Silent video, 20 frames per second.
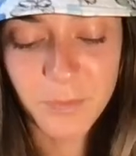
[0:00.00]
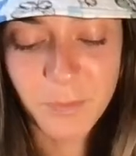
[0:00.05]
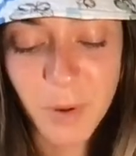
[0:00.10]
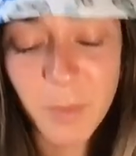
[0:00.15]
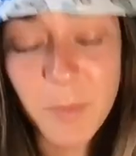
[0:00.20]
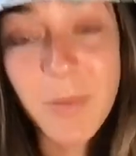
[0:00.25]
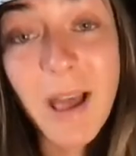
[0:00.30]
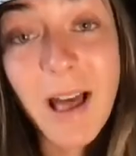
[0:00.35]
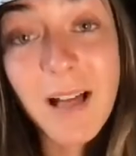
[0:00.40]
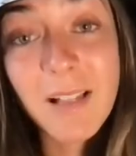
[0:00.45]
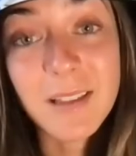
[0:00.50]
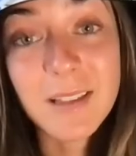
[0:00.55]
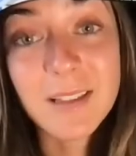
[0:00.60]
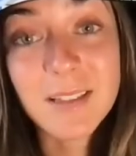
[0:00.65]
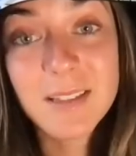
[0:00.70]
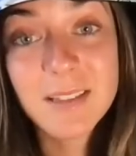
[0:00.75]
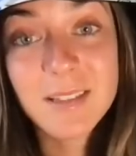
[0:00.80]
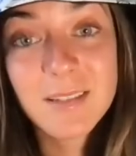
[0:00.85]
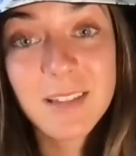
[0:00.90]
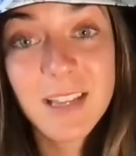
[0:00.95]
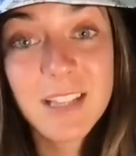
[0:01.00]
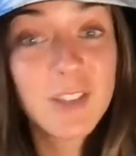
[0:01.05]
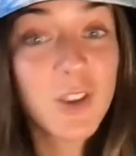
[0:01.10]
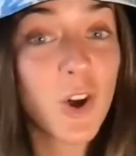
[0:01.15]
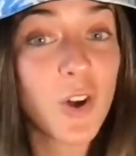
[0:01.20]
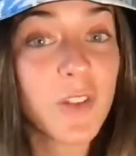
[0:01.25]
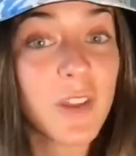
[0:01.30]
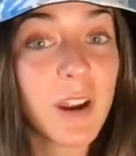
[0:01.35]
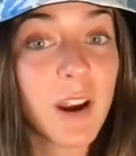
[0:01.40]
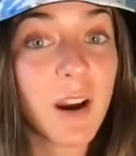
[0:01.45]
but balance. It's
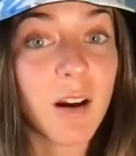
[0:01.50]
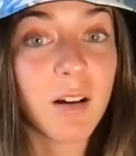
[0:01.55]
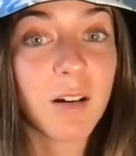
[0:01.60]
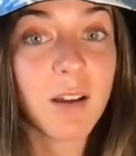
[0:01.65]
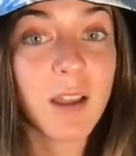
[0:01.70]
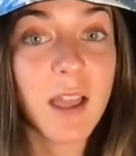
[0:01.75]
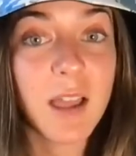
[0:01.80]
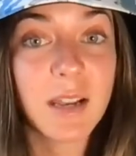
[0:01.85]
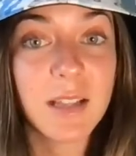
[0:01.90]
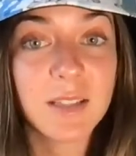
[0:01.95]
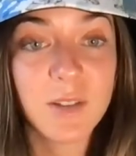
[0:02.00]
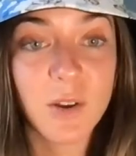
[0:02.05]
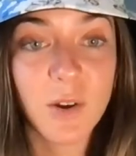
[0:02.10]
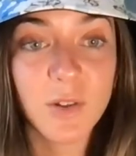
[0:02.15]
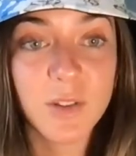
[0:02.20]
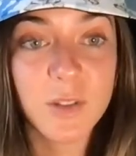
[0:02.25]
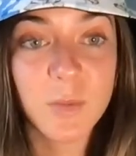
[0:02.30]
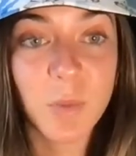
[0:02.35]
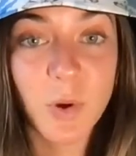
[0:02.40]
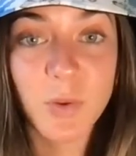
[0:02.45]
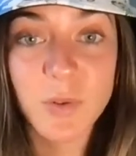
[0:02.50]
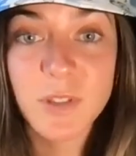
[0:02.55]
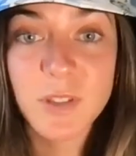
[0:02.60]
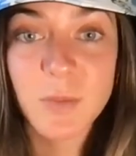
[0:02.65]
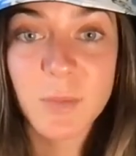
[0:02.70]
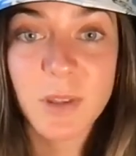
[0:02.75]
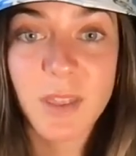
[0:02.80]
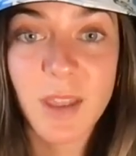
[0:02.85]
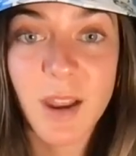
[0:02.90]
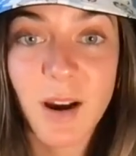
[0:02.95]
all there, and it's all supposed
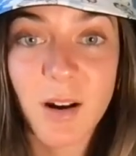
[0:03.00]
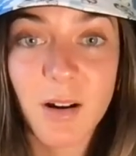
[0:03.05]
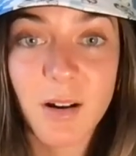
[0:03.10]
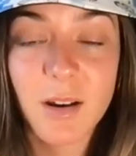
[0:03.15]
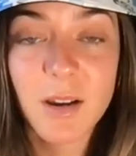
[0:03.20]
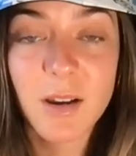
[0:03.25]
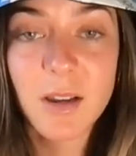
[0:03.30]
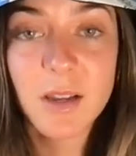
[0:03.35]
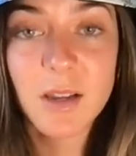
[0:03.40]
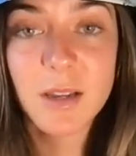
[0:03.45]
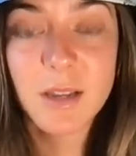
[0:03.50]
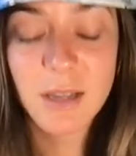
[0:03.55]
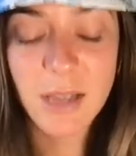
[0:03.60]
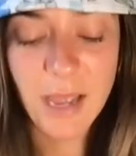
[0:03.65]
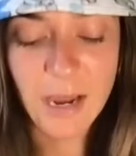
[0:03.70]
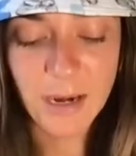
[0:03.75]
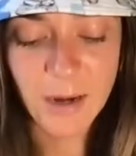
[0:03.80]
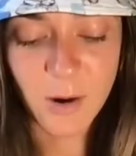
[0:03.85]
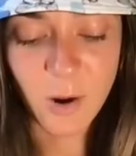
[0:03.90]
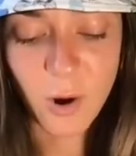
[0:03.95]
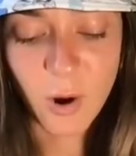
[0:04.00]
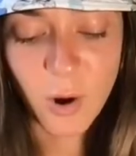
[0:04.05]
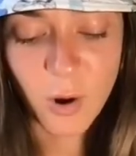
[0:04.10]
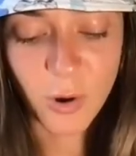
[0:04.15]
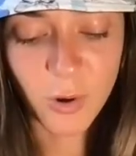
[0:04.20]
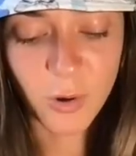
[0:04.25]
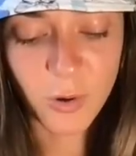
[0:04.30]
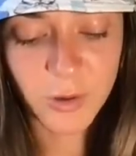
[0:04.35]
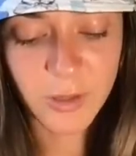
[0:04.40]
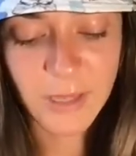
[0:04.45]
to be there, and it
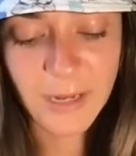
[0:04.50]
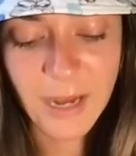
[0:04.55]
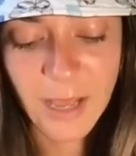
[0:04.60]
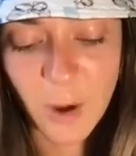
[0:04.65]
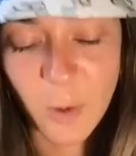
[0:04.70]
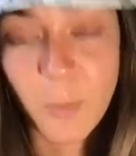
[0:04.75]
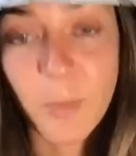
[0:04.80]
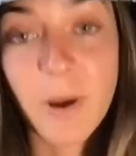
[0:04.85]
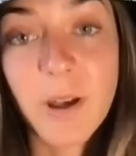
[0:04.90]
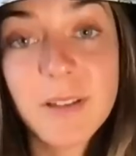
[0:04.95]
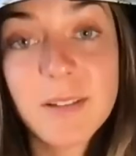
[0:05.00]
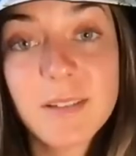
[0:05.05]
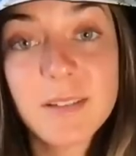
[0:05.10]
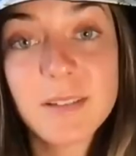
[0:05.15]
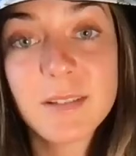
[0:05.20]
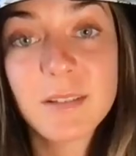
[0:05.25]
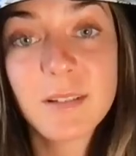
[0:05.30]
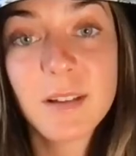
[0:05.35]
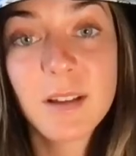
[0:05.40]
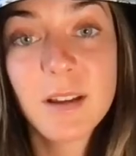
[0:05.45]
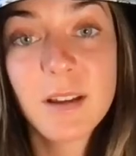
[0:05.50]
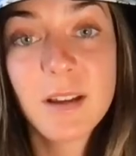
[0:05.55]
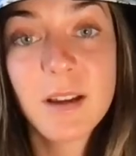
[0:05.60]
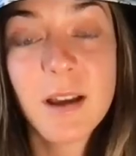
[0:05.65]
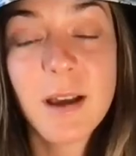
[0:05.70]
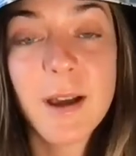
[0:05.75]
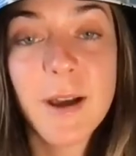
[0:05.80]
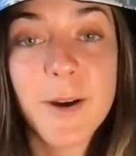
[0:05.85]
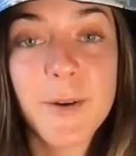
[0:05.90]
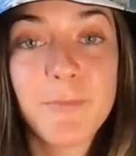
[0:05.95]
all can help us.
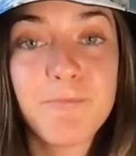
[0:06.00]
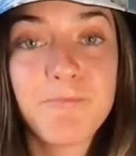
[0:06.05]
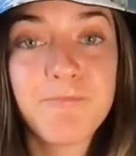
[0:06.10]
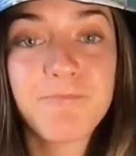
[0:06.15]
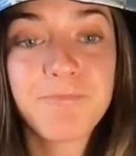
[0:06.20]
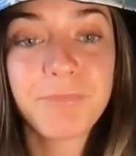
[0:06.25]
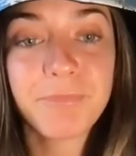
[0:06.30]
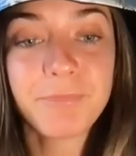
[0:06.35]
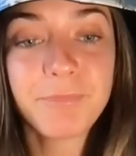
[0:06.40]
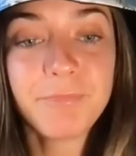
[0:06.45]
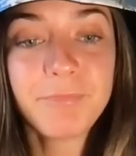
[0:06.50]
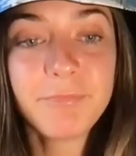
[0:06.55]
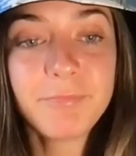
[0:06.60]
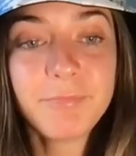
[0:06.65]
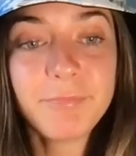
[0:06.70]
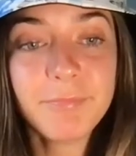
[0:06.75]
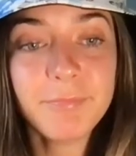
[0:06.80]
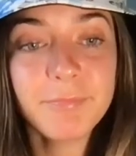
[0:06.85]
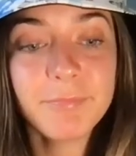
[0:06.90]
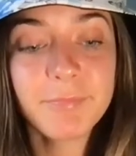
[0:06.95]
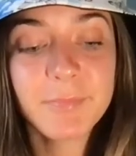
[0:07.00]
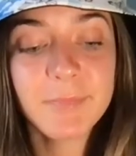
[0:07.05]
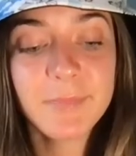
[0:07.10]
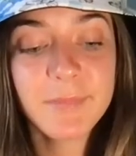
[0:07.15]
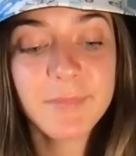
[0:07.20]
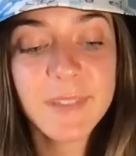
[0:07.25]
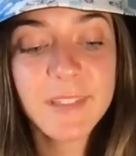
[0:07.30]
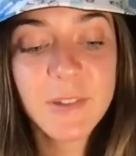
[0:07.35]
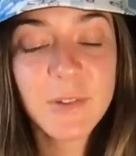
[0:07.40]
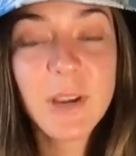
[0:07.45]
Um,
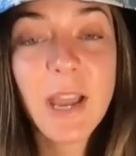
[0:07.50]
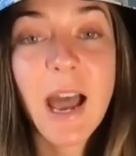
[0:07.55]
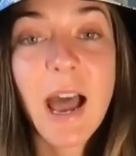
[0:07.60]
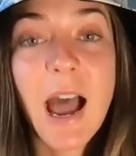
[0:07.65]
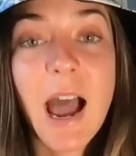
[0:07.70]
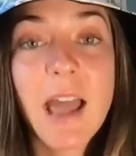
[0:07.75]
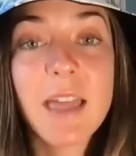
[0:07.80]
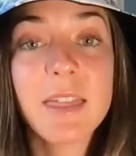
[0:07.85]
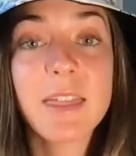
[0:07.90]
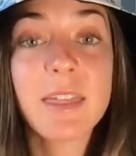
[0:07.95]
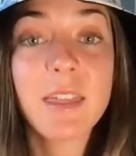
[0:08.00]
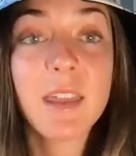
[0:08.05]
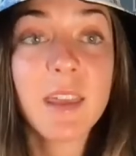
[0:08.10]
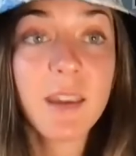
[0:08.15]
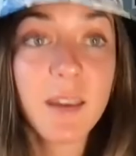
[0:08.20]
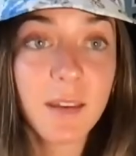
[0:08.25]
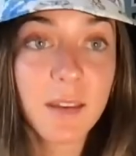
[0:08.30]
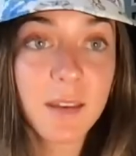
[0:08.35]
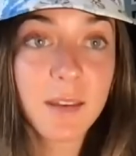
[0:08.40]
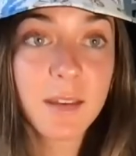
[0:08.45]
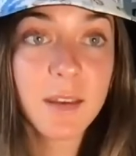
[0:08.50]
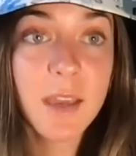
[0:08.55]
so yeah, I think